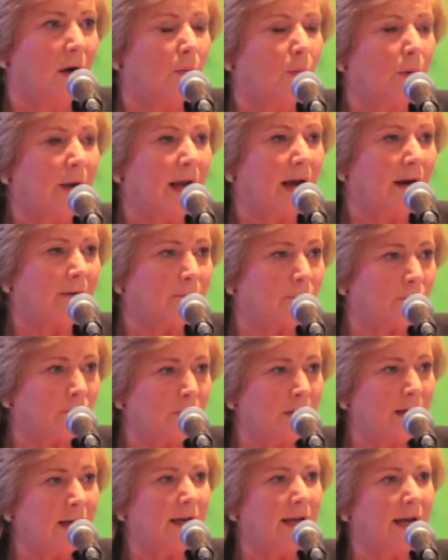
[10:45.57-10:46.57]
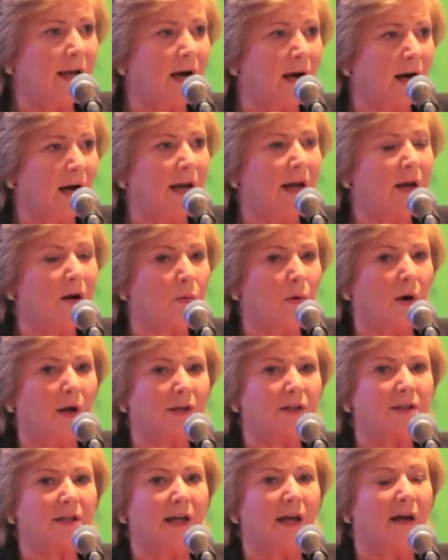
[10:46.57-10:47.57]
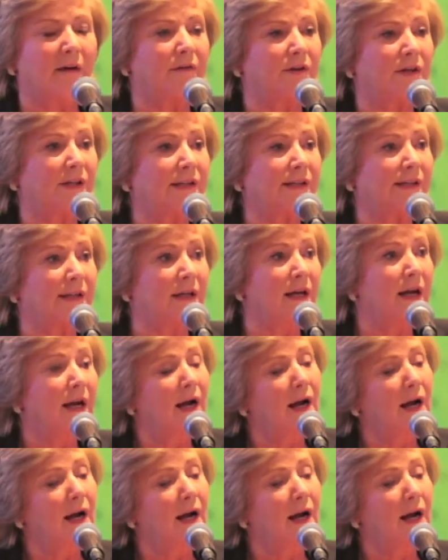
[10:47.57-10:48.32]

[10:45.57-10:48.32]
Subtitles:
We have really high quality evidence, and